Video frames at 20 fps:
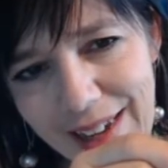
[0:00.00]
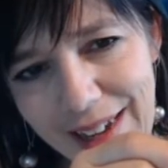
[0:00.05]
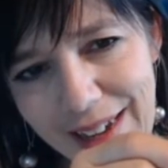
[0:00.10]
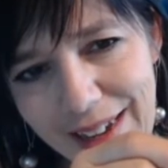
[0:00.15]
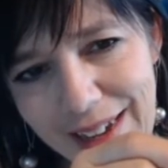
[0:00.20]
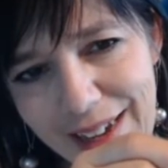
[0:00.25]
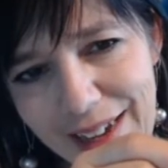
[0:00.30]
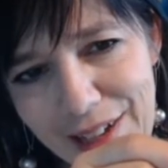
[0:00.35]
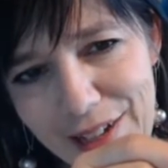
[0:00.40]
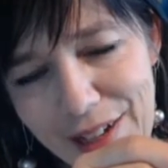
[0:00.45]

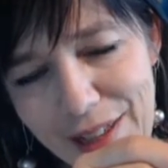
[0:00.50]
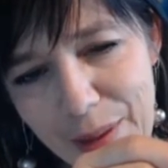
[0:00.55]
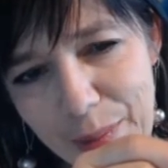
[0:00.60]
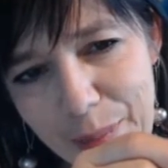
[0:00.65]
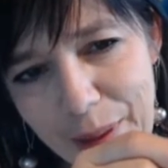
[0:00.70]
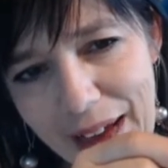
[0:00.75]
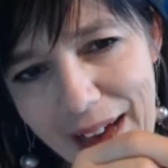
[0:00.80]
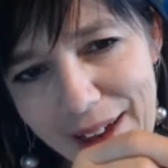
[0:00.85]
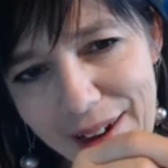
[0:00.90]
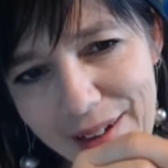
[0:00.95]
Each of the
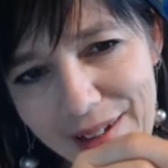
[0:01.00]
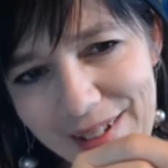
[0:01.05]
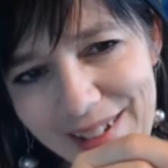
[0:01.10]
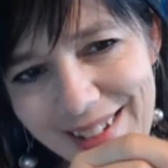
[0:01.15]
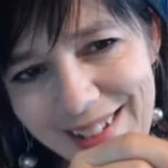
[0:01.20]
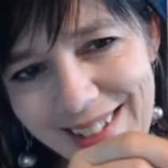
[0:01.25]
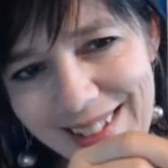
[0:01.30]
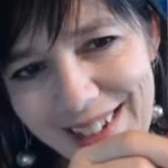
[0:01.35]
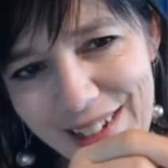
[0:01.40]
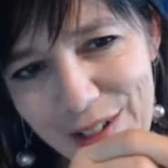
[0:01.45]

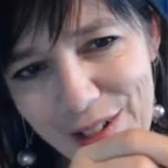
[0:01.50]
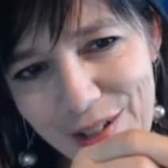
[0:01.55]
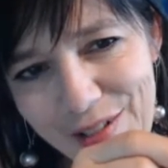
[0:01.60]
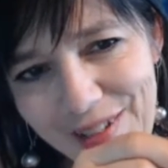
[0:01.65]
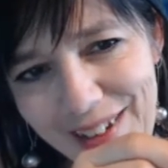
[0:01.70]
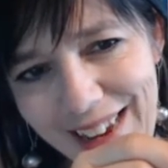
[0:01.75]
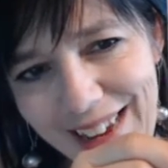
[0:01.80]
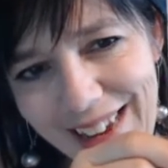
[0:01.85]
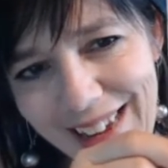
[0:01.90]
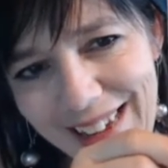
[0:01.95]
petals is
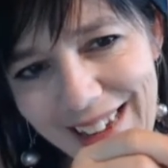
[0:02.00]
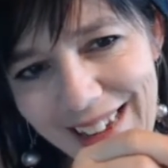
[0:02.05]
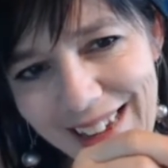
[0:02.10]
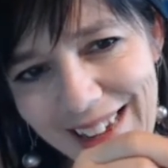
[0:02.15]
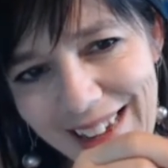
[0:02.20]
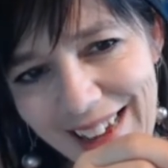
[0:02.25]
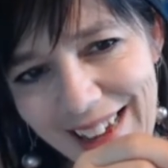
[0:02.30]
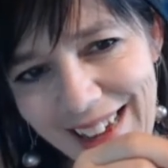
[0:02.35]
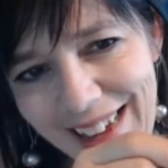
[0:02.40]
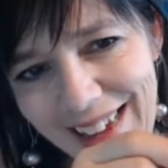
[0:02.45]
unique.
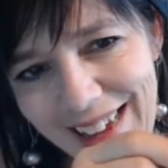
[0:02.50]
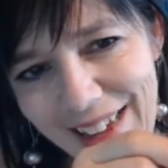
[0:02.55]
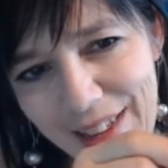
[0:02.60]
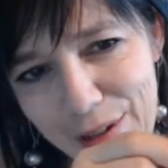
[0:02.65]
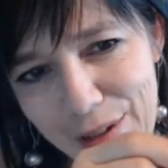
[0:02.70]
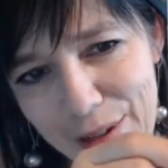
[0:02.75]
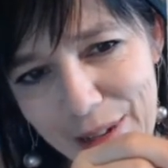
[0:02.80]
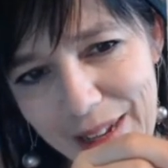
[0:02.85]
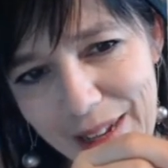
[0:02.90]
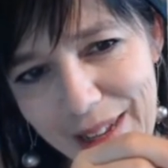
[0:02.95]

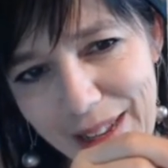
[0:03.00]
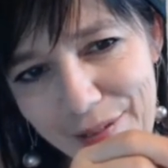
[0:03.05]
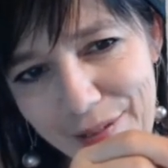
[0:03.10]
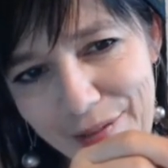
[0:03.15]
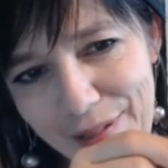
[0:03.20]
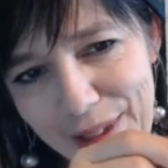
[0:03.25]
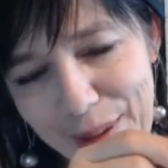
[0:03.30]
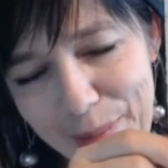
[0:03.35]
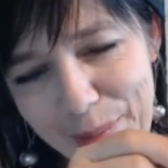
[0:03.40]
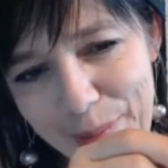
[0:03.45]
There's a
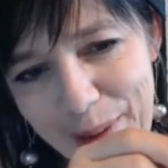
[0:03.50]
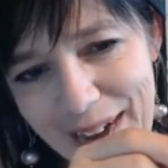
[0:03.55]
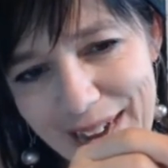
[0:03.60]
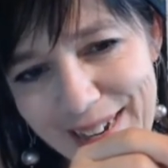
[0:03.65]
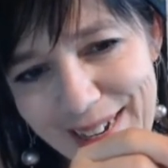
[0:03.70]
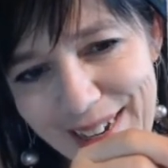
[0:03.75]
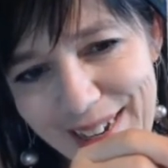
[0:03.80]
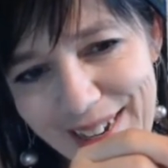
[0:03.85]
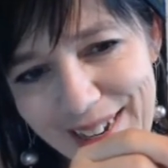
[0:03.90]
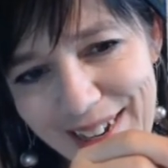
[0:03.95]
lovely
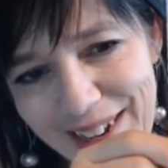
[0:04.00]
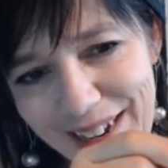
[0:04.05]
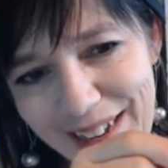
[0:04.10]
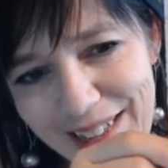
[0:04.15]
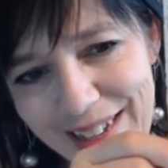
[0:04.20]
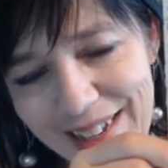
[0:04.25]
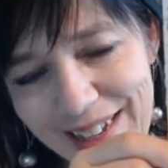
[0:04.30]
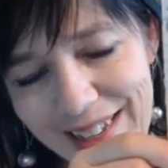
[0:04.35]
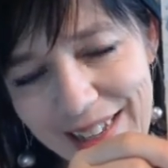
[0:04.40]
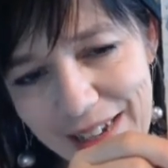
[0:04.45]
button on
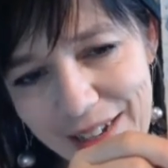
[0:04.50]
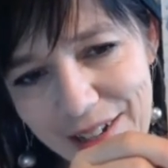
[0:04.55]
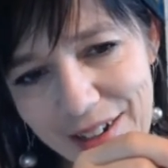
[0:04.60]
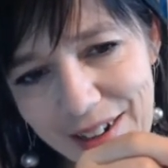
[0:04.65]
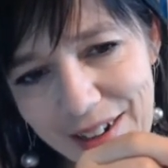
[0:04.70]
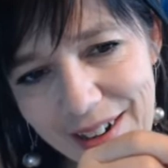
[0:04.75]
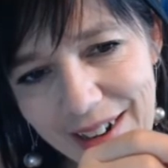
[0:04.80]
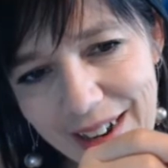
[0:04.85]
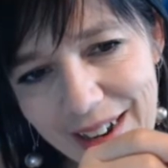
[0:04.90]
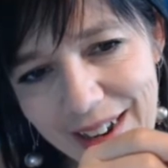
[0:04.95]
the
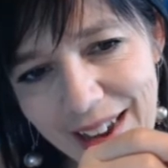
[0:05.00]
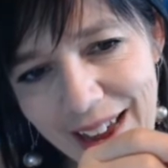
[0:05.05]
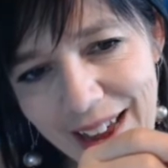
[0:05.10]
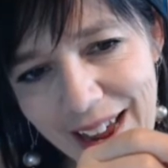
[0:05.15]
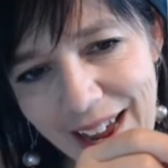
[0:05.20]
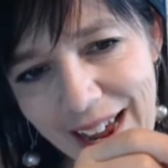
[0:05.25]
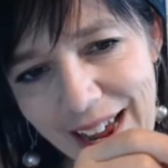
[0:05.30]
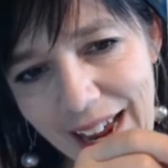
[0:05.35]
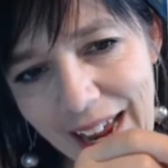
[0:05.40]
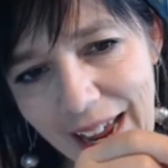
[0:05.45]
center and
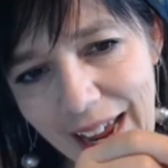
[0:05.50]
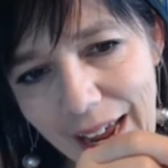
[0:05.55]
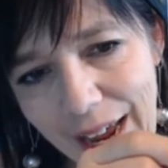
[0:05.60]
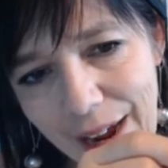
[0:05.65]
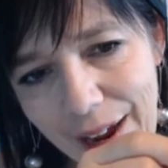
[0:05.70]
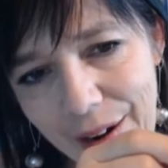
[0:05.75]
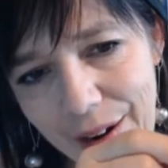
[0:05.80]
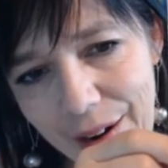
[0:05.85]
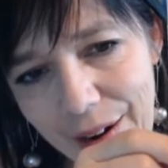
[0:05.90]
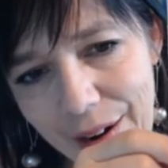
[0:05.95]

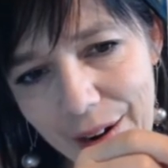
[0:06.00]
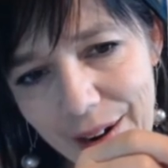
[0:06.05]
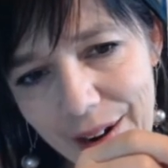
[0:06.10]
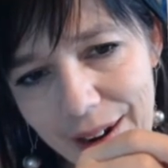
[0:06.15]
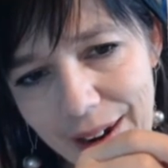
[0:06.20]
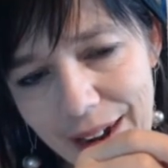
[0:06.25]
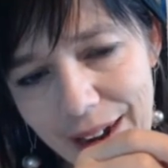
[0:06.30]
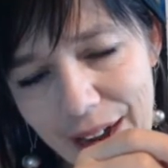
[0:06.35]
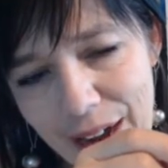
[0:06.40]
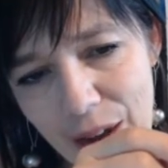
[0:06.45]
here
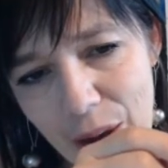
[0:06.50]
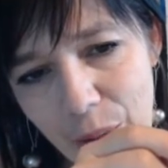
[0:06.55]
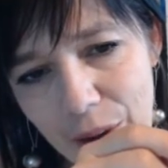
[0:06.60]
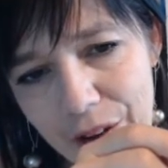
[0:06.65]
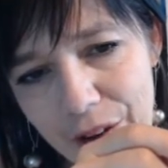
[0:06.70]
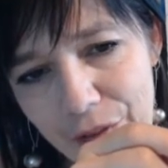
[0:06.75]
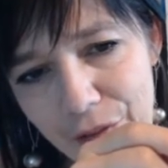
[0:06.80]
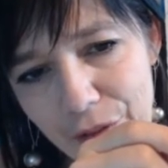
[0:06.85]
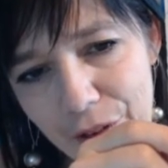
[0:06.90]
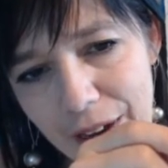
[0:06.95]

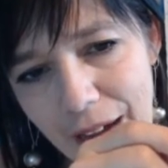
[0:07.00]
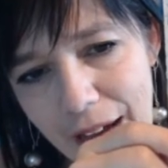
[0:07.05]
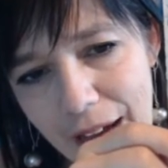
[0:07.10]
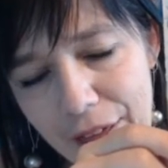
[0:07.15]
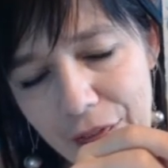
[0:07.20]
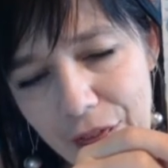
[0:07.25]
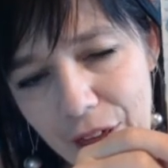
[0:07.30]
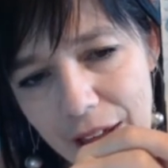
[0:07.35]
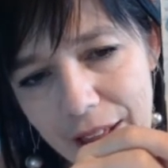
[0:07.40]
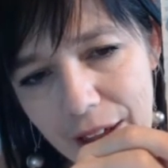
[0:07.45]
what for I
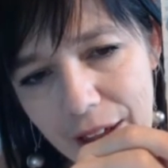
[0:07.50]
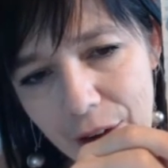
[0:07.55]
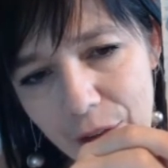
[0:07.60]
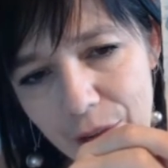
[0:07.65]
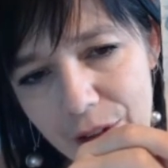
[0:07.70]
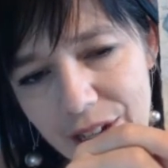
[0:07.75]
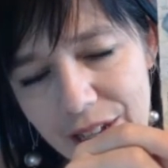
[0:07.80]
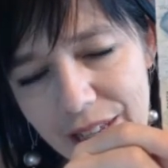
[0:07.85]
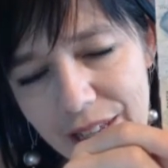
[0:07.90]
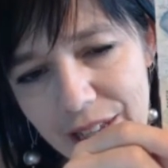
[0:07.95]
thought
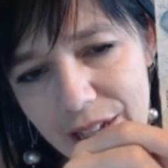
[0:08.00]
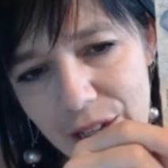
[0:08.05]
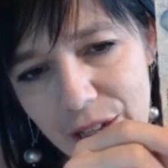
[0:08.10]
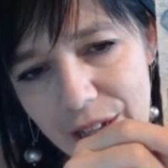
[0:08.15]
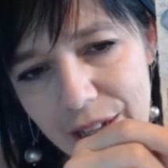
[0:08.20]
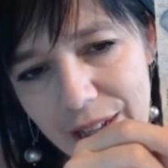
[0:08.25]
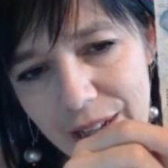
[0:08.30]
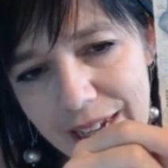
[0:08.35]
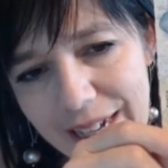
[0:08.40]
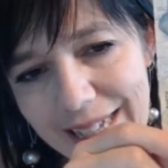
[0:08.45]
originally this
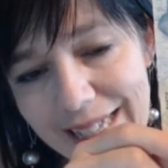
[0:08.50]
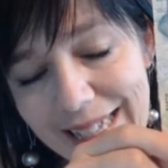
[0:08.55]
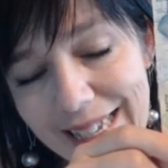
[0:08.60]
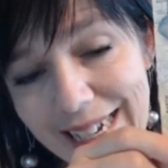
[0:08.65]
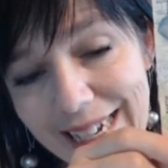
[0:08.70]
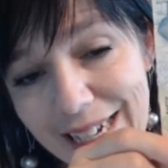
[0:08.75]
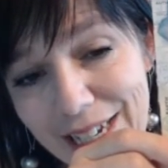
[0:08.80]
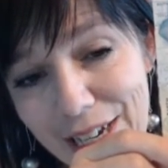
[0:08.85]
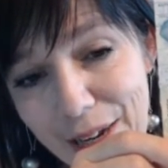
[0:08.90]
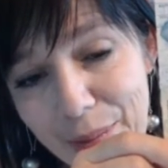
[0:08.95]
looked like
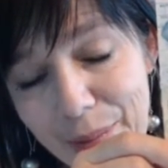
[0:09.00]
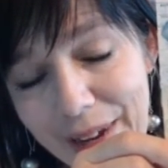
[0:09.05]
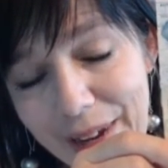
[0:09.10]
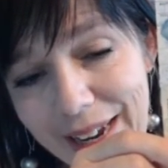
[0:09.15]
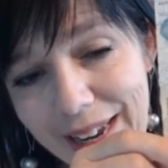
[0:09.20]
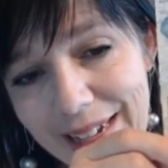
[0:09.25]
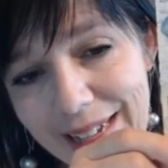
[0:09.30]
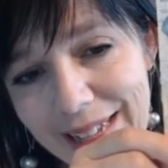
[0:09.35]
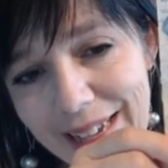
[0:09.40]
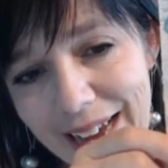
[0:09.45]
stitching, but
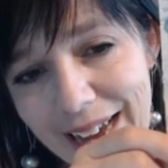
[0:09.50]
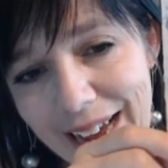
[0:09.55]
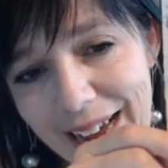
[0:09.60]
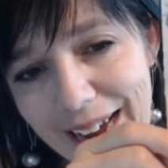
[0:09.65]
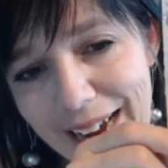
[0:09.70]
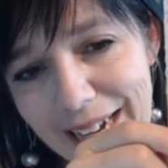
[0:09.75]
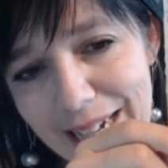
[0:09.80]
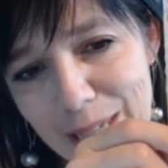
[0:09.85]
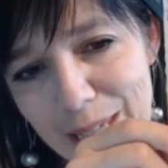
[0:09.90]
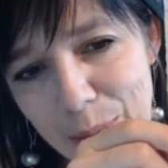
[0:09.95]
it's
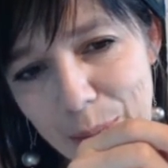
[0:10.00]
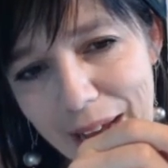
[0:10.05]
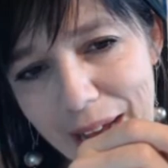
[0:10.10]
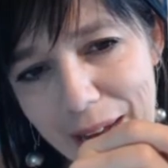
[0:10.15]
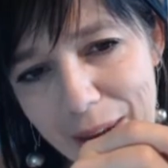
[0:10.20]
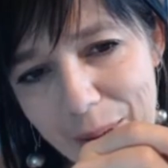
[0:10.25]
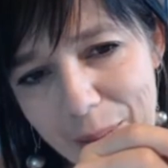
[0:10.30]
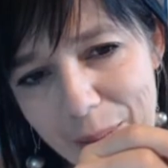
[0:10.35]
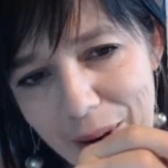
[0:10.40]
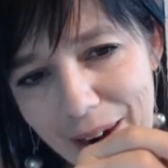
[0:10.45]
it's
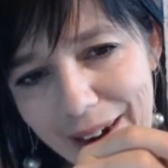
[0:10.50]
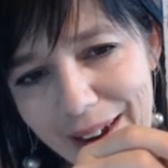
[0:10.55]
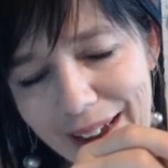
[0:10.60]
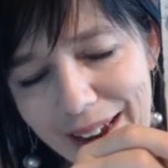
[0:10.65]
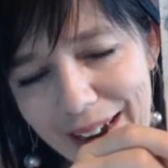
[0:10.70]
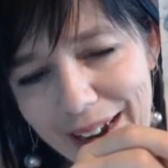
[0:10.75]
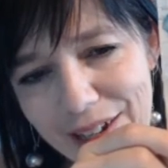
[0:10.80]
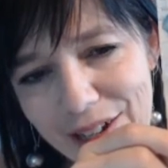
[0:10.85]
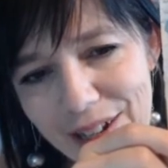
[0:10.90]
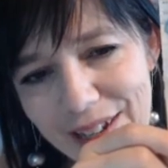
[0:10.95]
pen mark
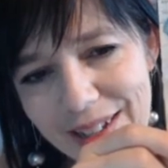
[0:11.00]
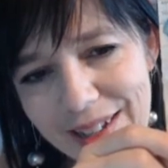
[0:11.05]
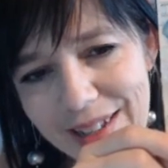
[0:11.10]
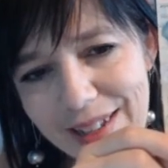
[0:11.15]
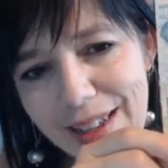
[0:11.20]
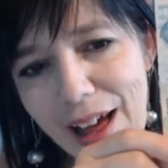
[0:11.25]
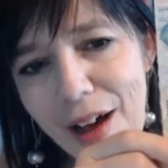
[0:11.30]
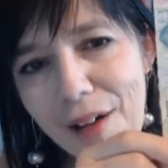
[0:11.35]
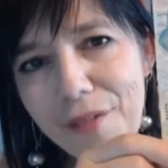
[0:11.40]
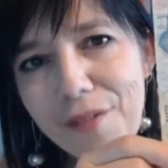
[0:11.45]
and I just
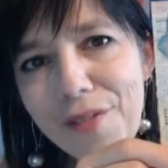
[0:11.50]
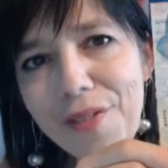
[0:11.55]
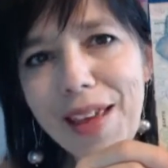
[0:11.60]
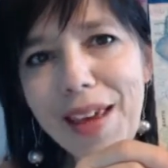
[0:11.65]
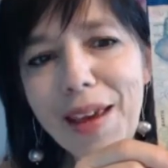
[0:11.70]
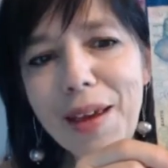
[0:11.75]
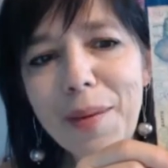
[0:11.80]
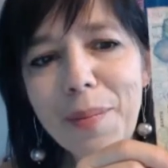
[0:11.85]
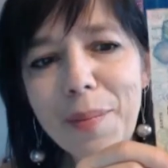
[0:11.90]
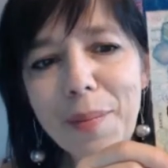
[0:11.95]
love
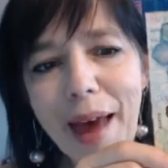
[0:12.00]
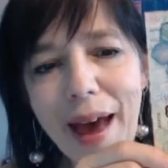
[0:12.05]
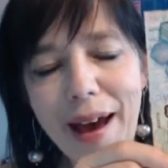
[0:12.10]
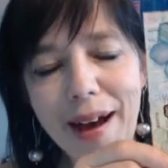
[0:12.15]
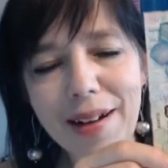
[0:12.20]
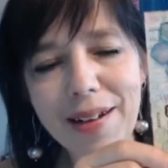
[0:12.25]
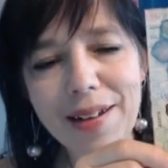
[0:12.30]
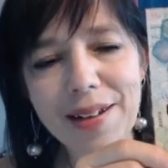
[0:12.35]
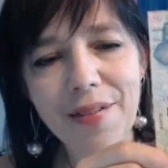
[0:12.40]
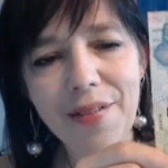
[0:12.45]
the
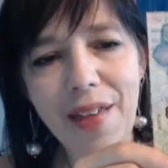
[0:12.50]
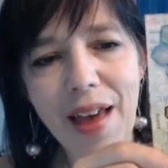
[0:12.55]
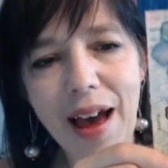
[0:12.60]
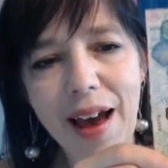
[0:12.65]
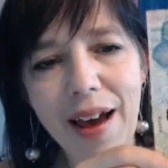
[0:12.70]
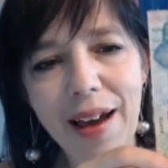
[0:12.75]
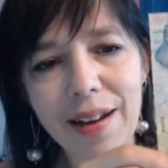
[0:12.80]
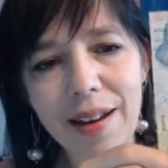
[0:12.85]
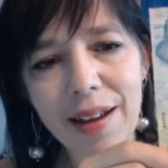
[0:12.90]
impact of that.